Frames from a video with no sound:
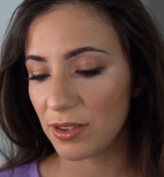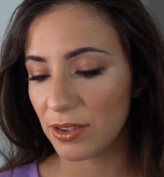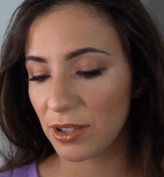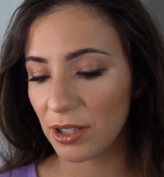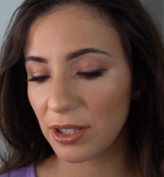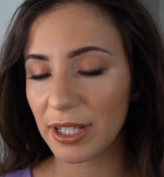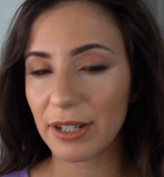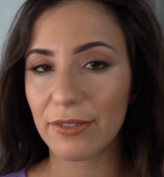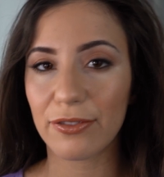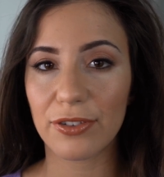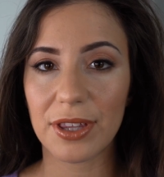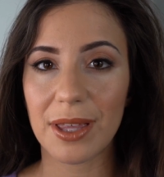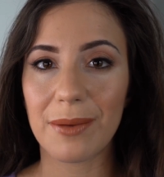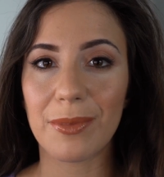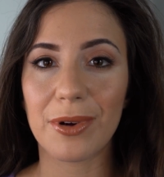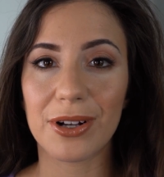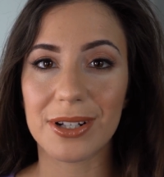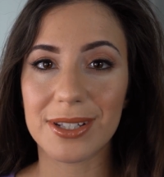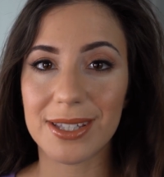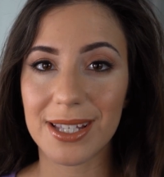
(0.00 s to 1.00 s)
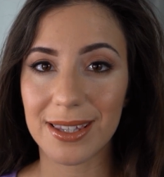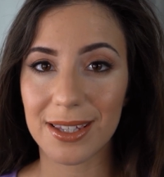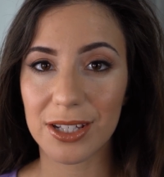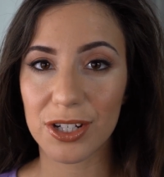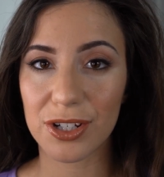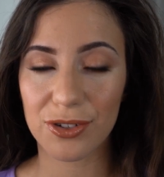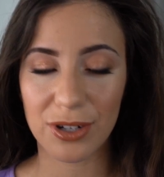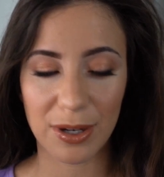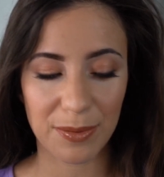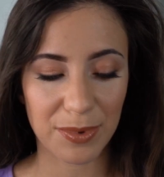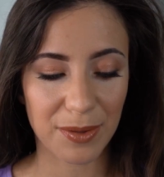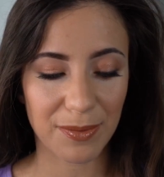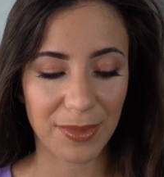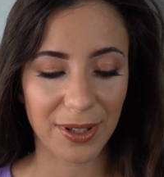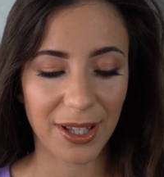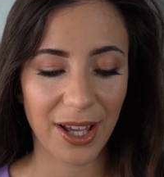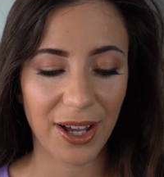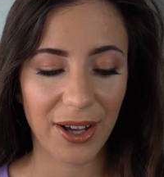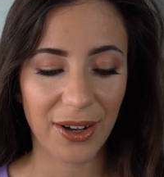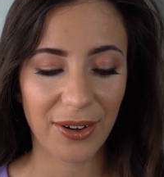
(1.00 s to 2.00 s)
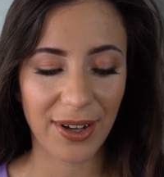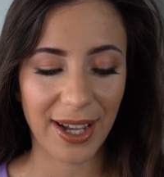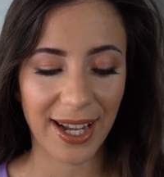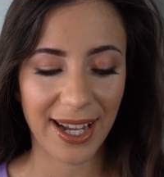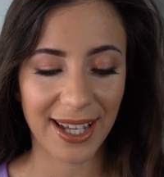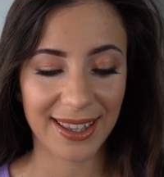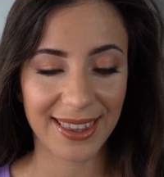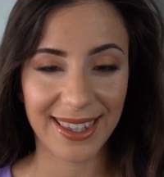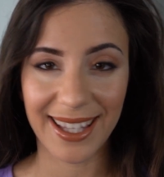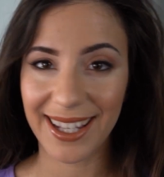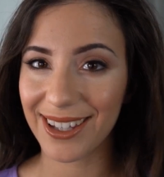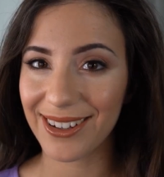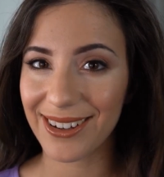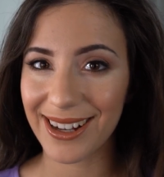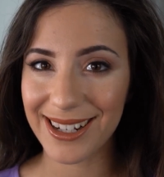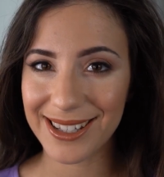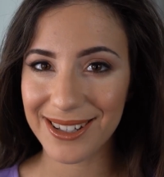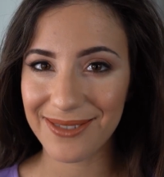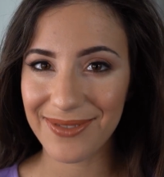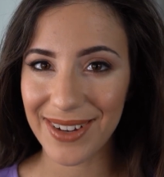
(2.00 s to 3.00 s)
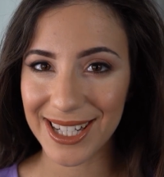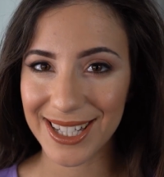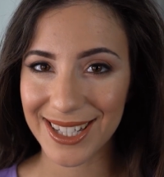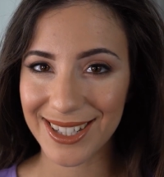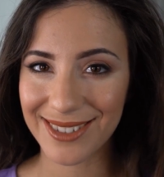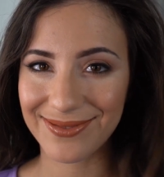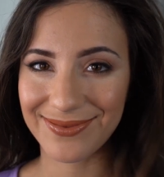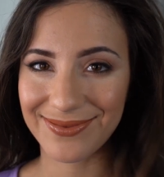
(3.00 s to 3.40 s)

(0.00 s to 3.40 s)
link for them is in the description below, and thank you guys so much.